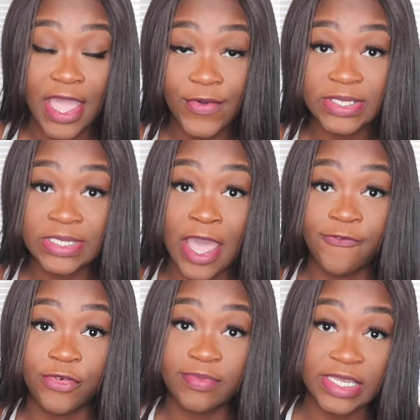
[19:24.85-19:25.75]
Now it's
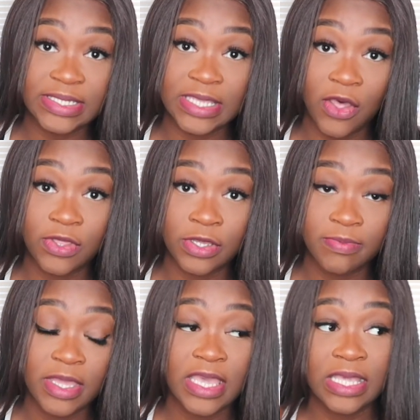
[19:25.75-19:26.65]
time for me to tell
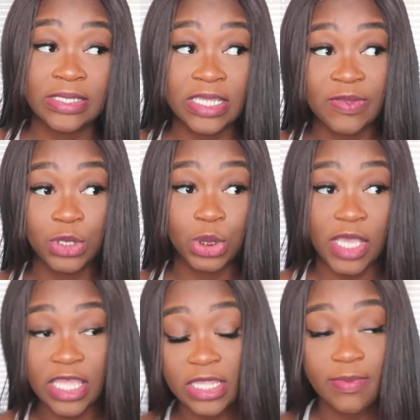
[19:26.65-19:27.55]
them, instead of
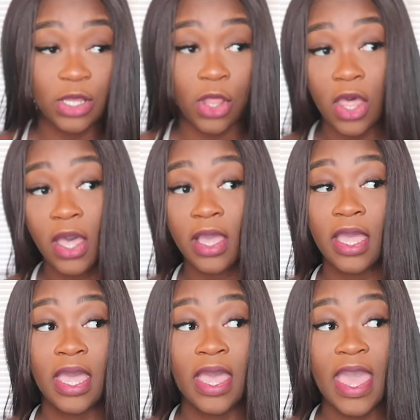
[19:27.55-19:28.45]
stringing them along,